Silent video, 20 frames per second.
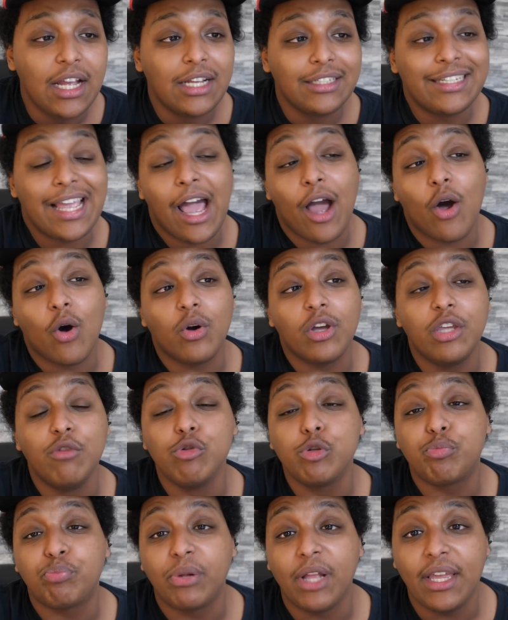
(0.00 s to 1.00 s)
Now, he
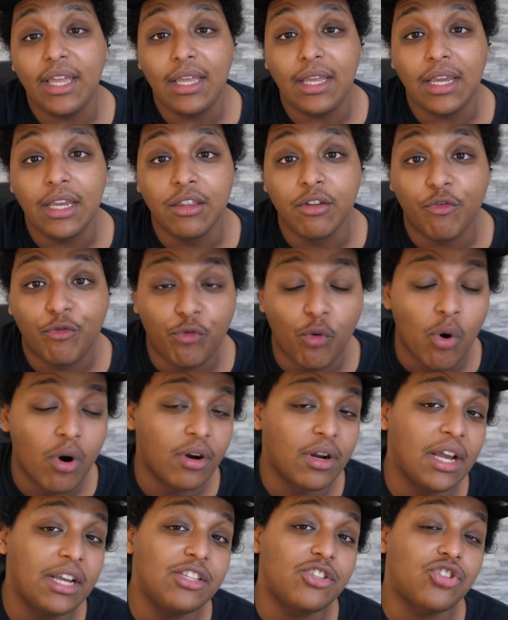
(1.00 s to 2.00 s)
was playing in the
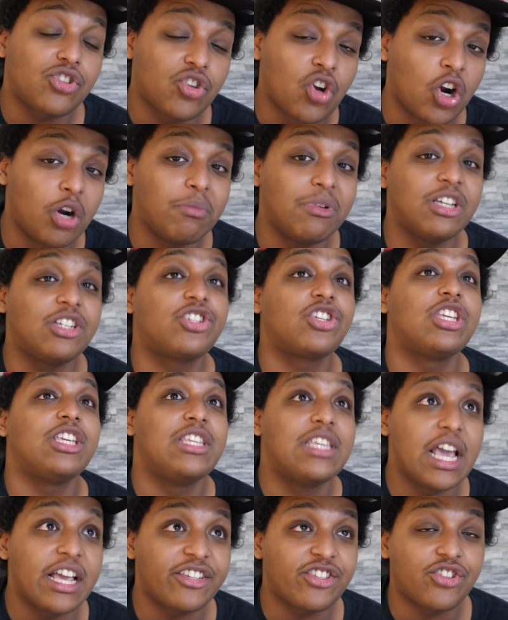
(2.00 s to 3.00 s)
Fortnite skirmish
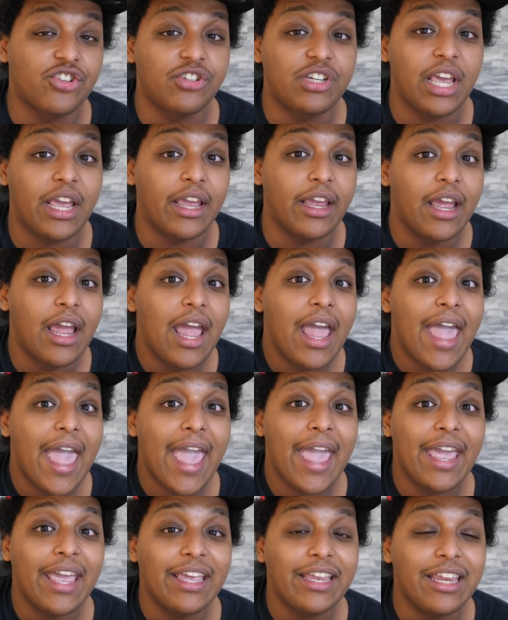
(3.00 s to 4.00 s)
yesterday,
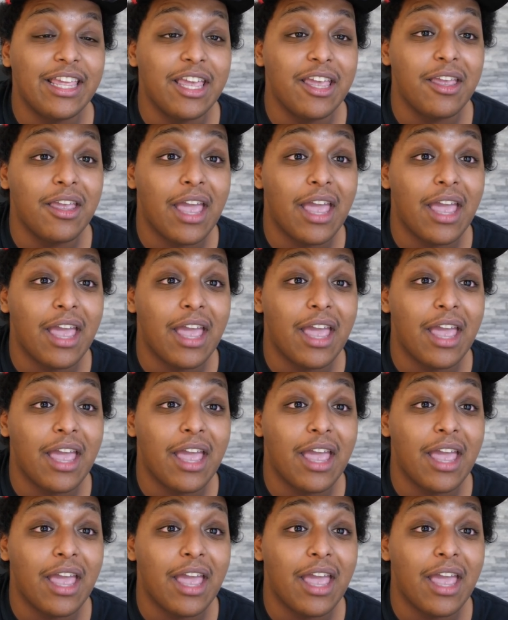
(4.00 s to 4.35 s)
and